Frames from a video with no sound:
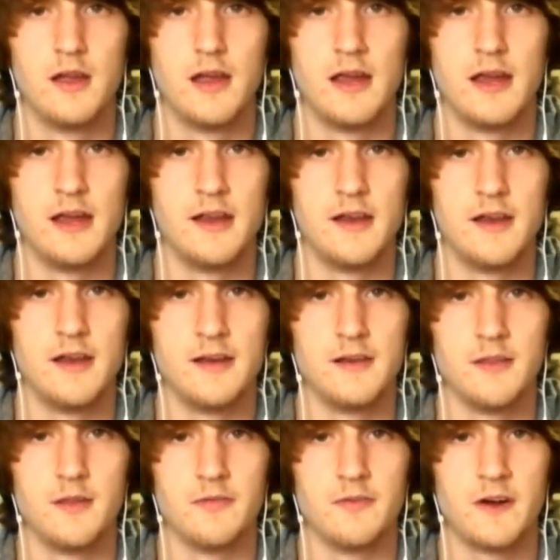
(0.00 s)

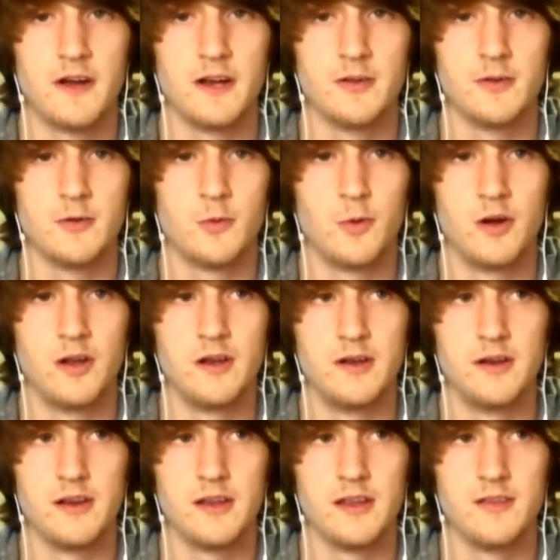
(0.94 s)
And the final
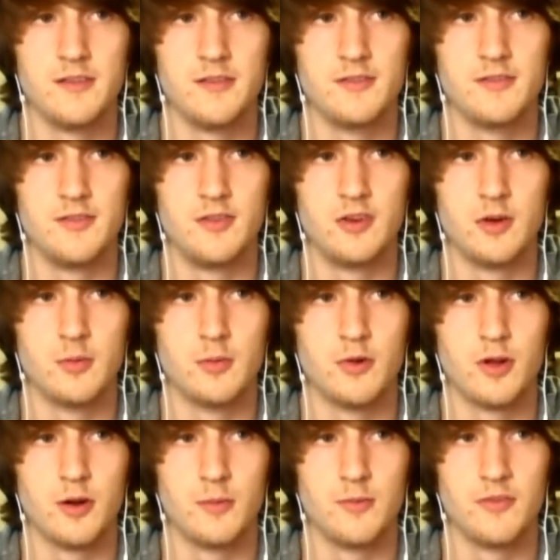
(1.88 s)
one is
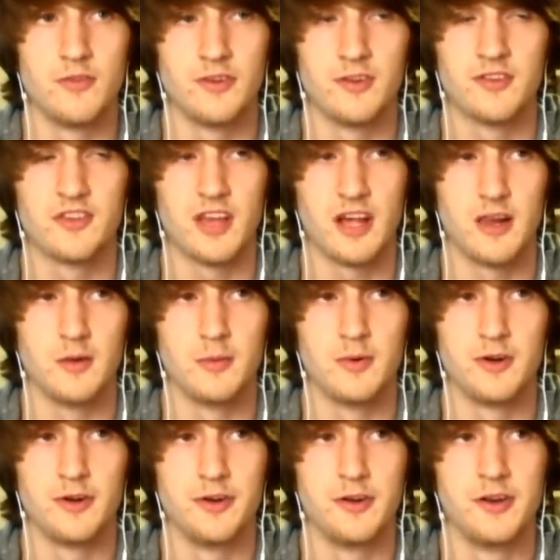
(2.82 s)
Noble Arms of
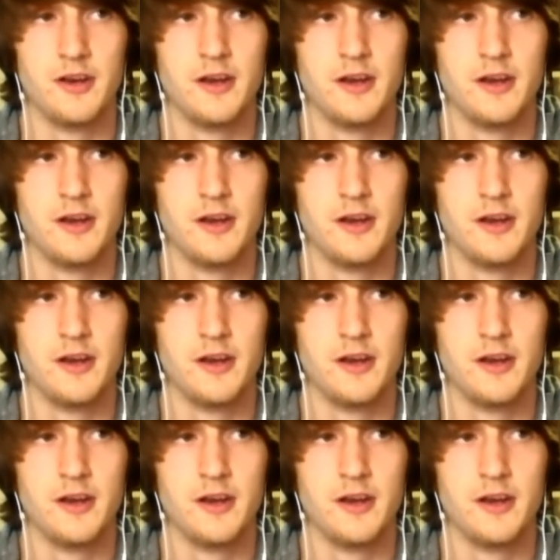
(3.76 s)
Excalibur,